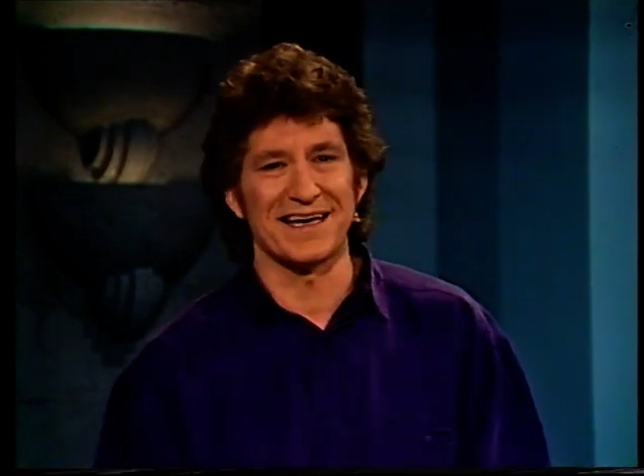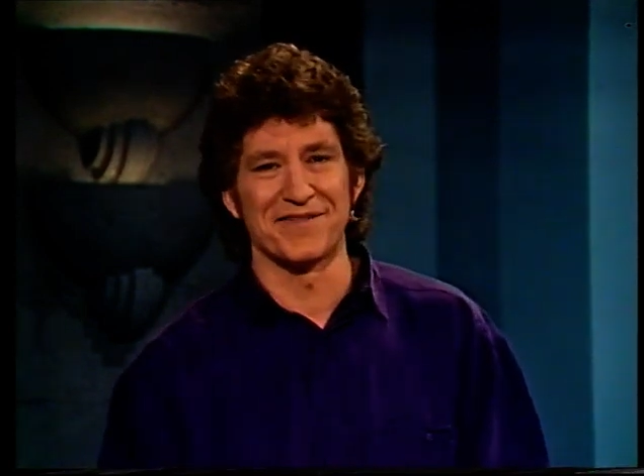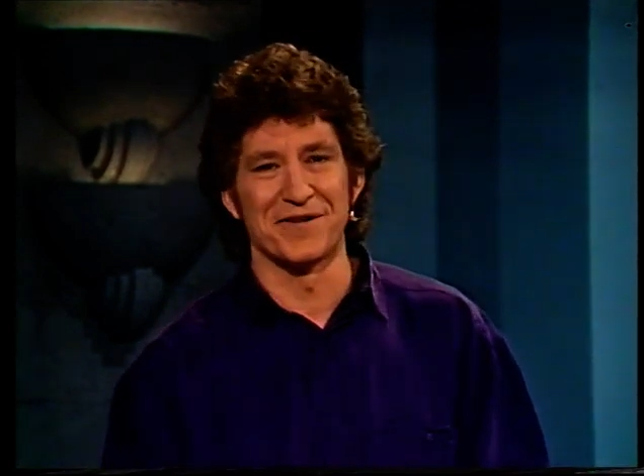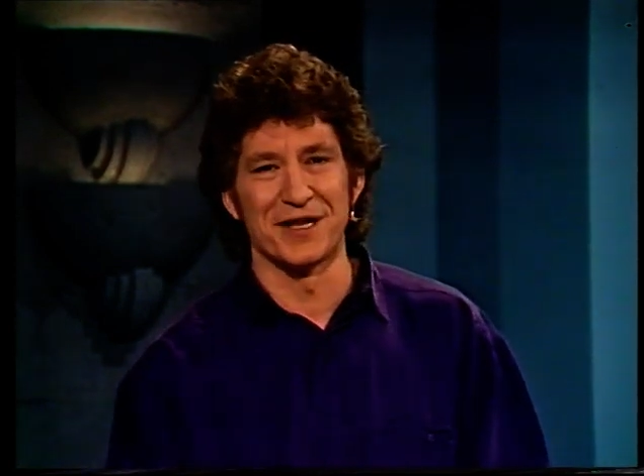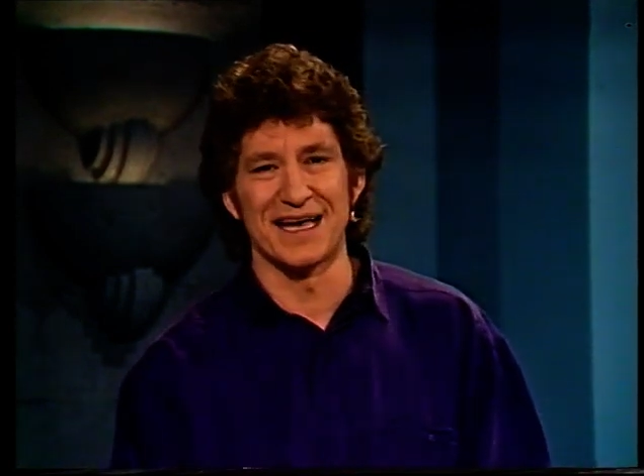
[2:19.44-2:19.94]
of
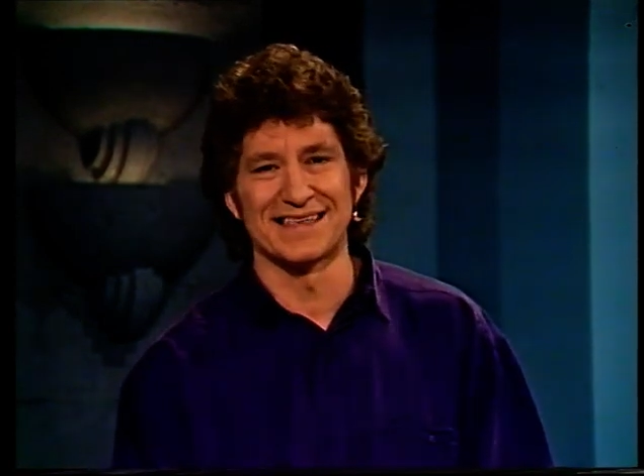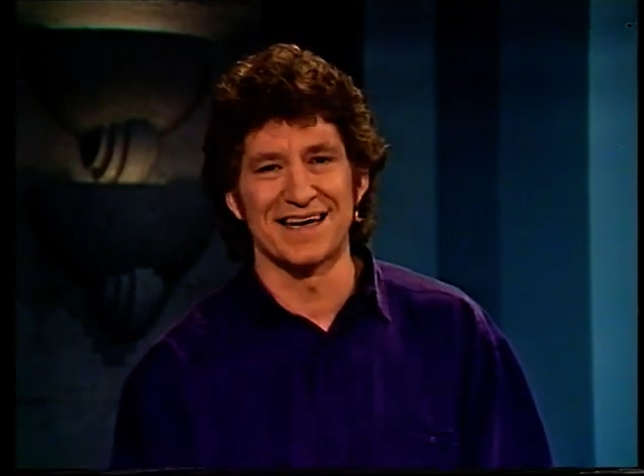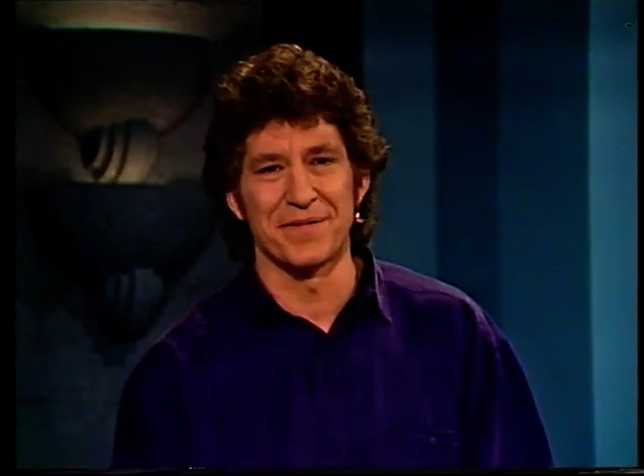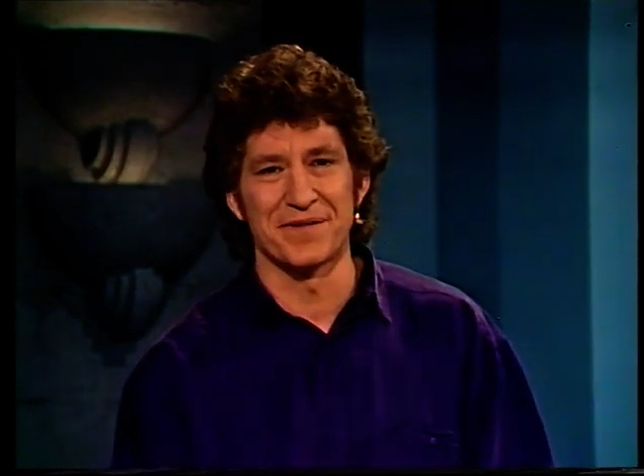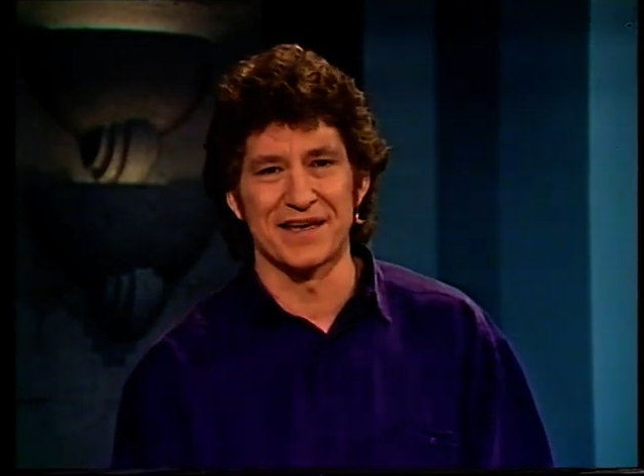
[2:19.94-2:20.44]
all that
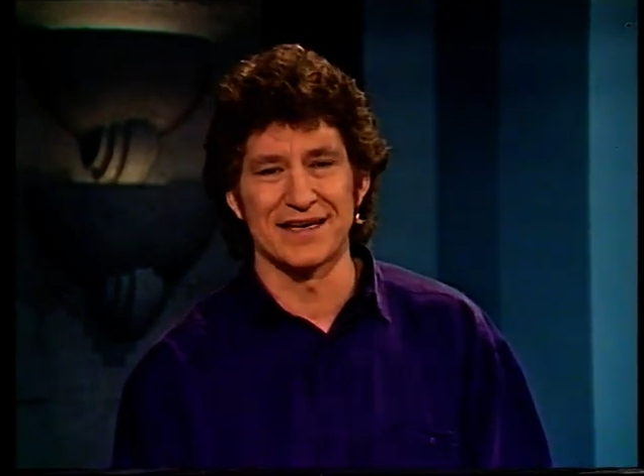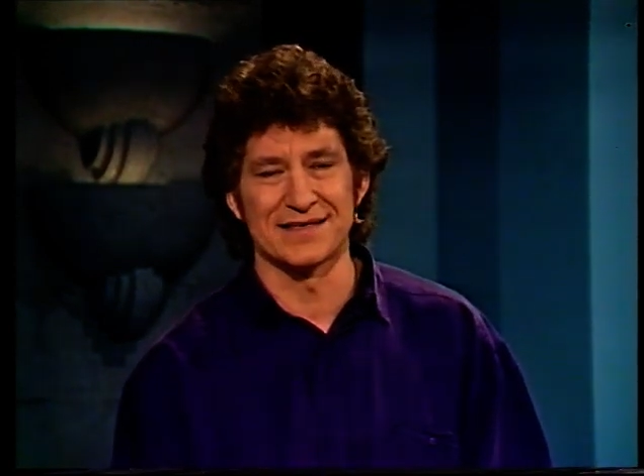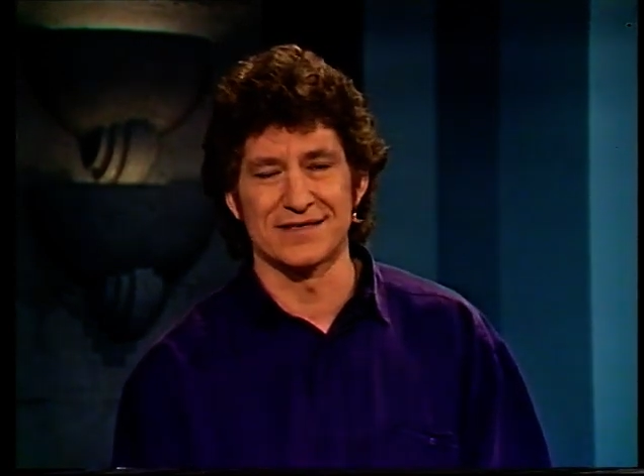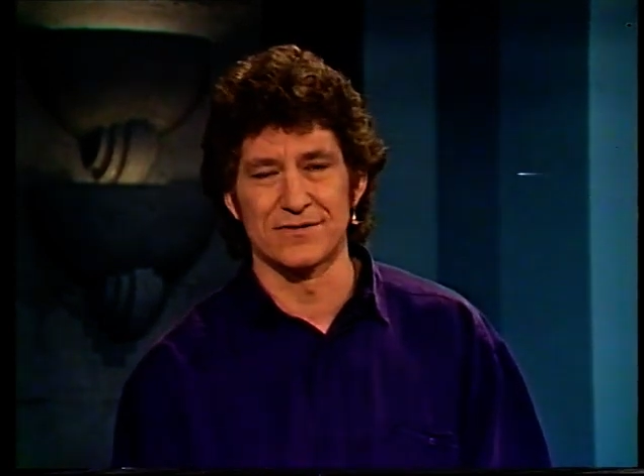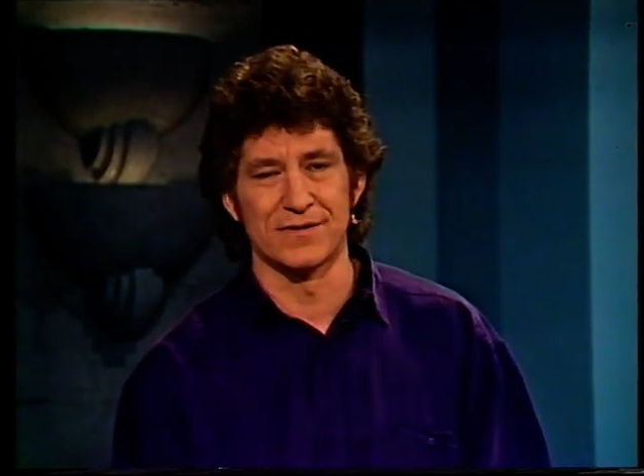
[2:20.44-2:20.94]
type of thing,
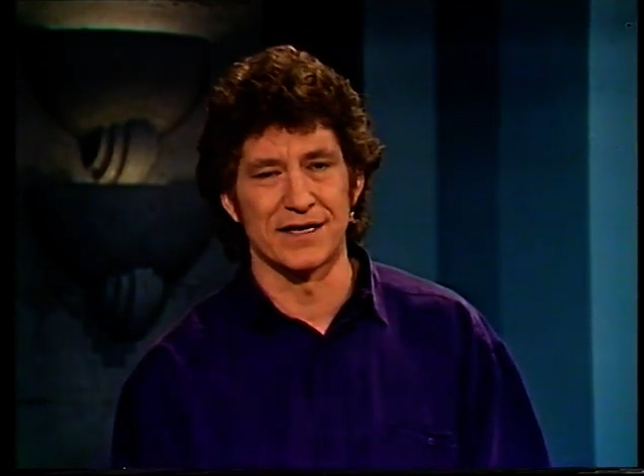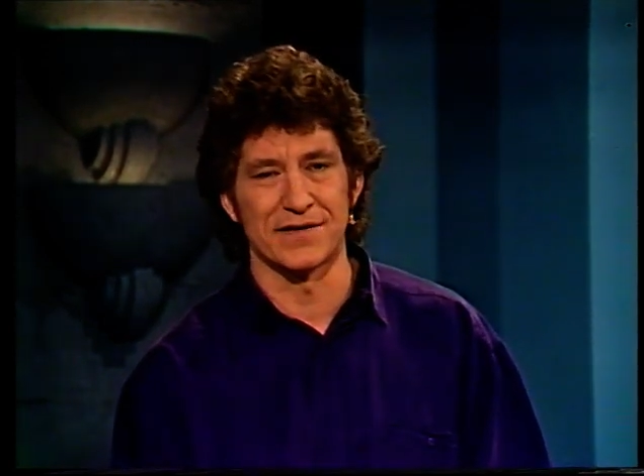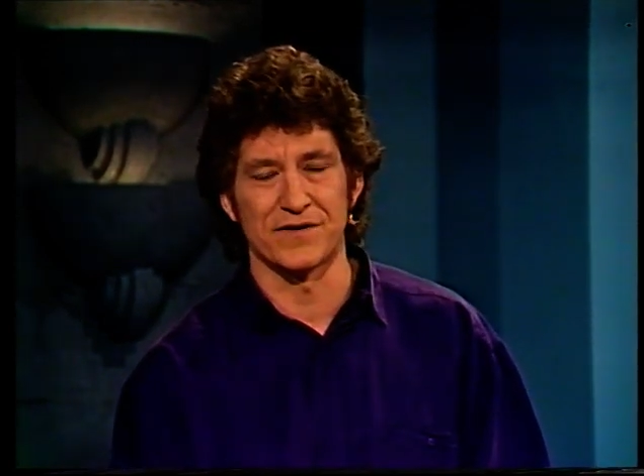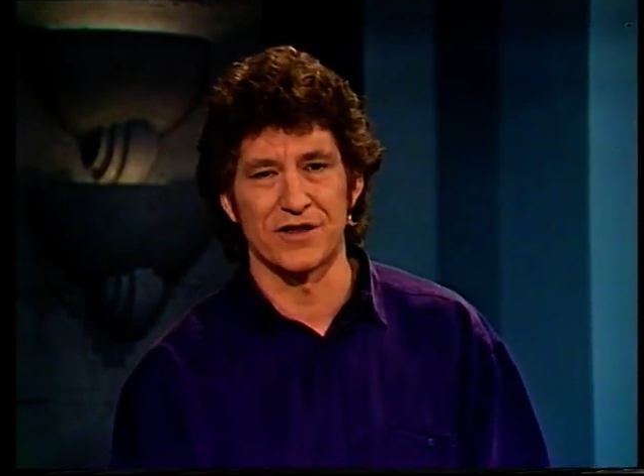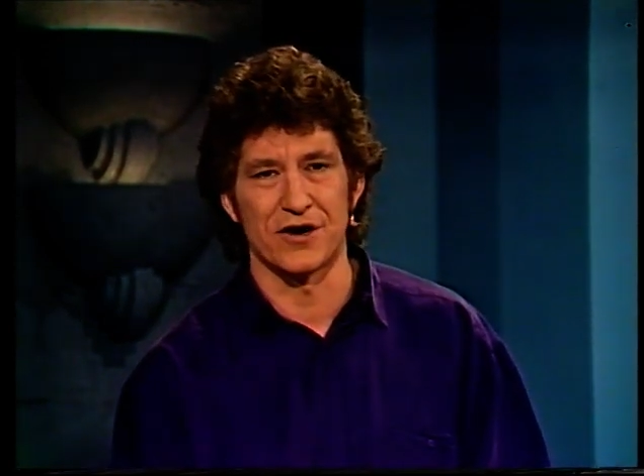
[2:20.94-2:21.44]
still reeling
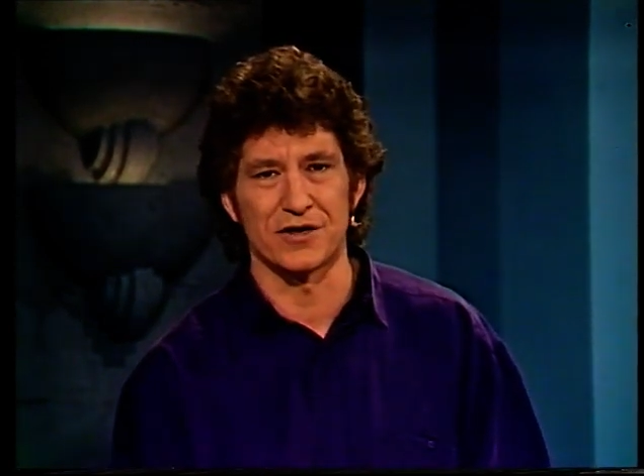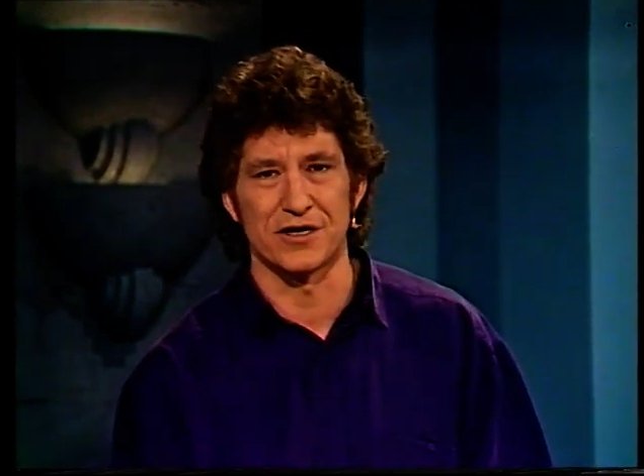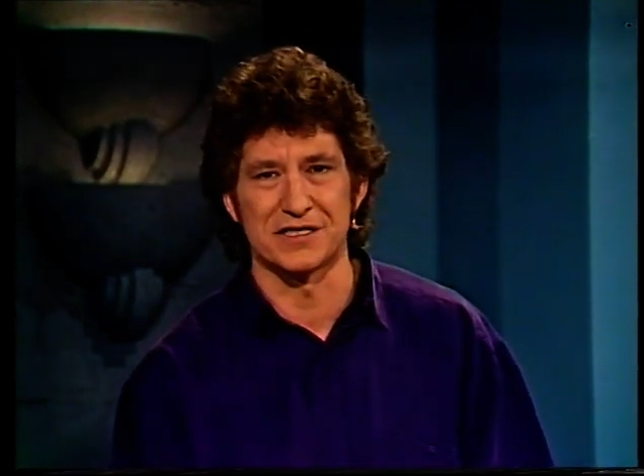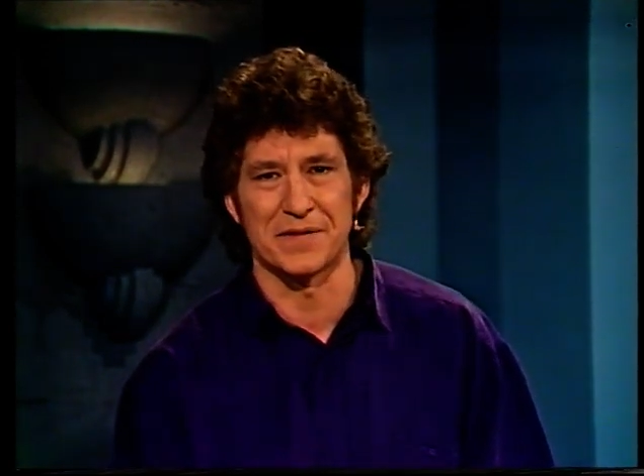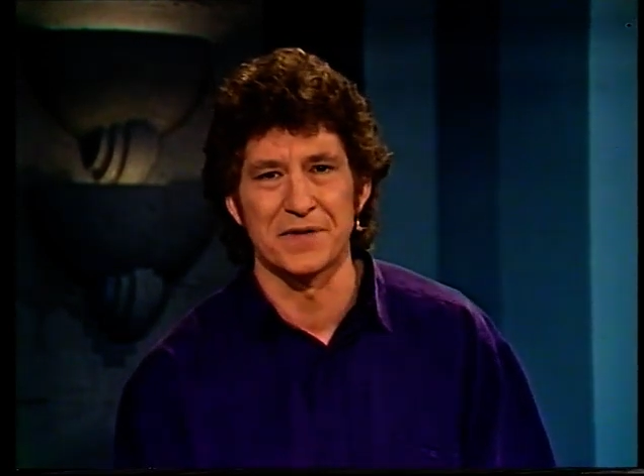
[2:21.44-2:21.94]
from the whole
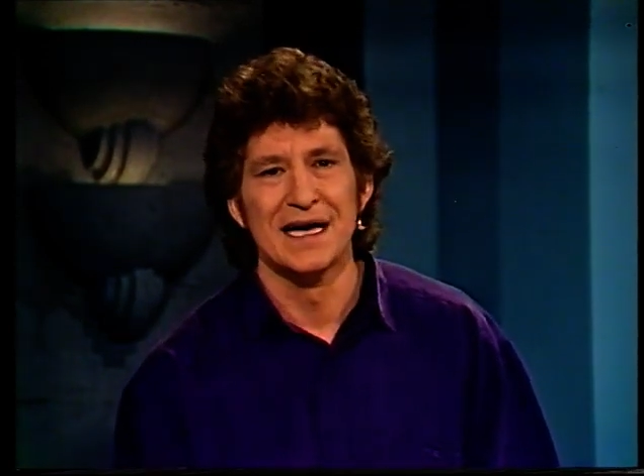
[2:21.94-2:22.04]
concept,